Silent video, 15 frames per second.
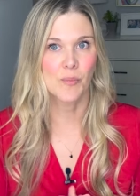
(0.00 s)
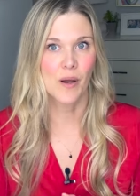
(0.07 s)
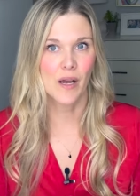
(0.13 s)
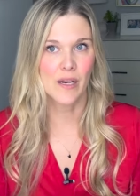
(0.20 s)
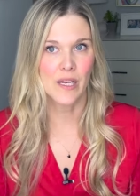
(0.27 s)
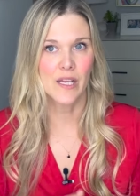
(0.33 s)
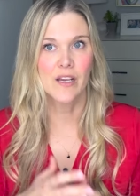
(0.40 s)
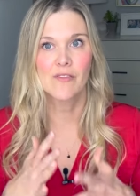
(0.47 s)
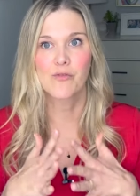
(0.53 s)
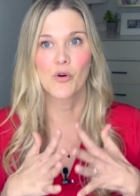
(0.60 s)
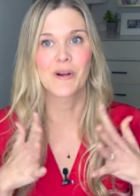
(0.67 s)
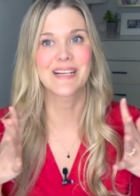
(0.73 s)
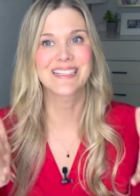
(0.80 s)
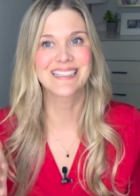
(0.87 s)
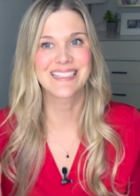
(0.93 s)
body for
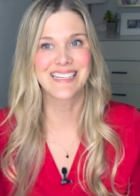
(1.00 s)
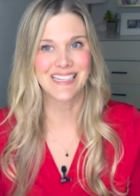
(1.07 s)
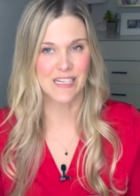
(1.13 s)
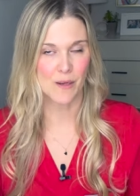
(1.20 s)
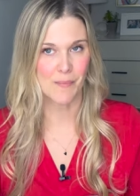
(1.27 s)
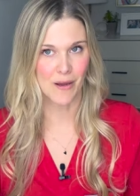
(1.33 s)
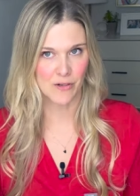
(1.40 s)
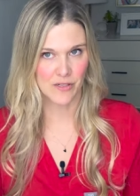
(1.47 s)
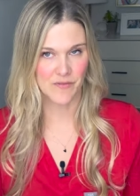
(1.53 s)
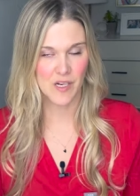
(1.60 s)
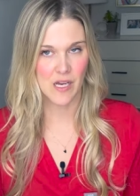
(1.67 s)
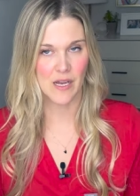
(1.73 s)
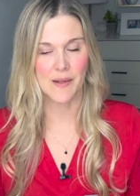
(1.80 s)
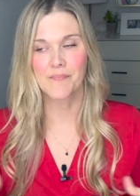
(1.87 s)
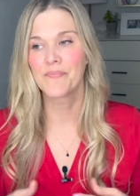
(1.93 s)
an extended amount of
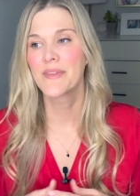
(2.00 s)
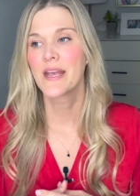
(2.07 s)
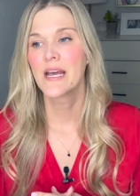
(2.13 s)
time.